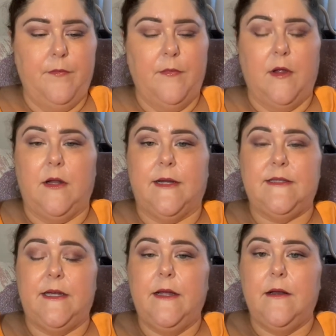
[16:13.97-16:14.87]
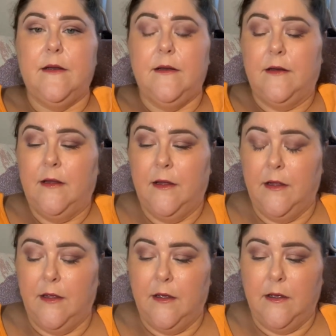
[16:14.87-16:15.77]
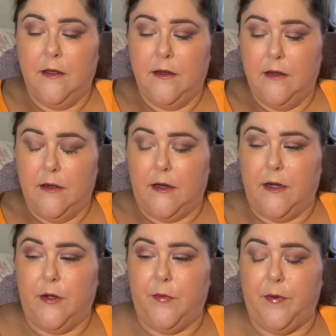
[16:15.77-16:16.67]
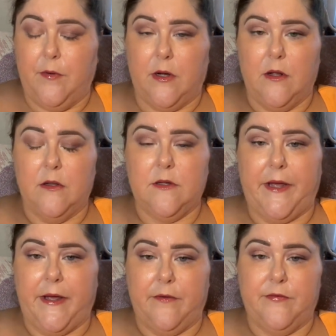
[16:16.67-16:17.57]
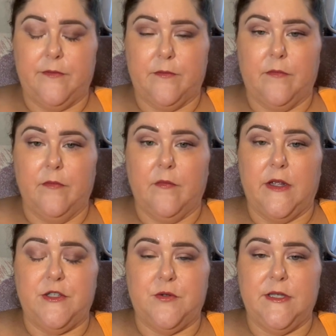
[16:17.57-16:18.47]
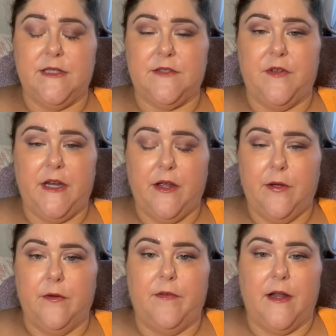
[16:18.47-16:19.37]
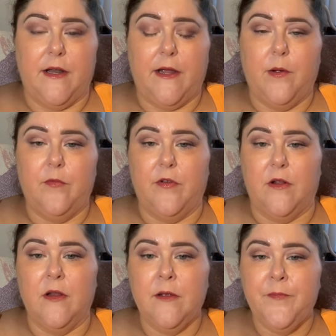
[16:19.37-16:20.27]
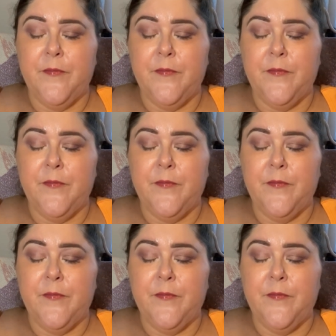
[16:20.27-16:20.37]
And that's it. And I hope you all have enjoyed this video and found it helpful.